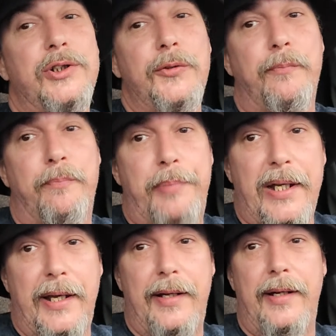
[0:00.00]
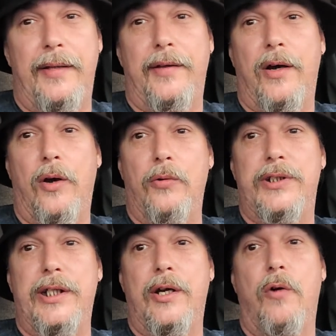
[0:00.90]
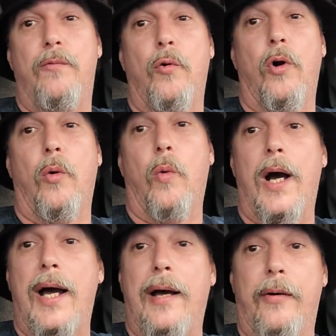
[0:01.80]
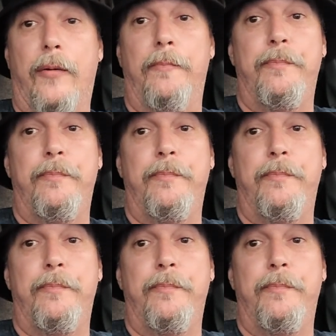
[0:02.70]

you've been in the OTO for a while,